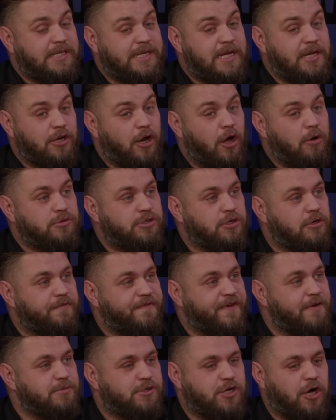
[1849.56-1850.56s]
He's in loads of
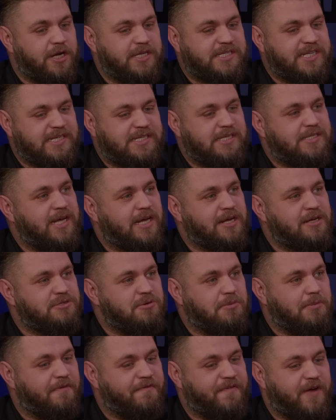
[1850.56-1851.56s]
good films. Gone in 60
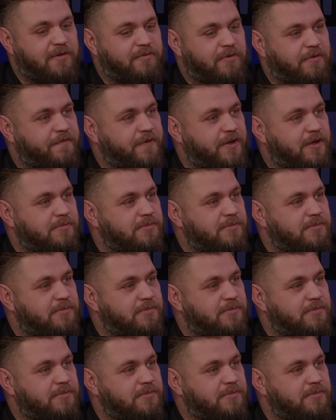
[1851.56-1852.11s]
Seconds one of my favourite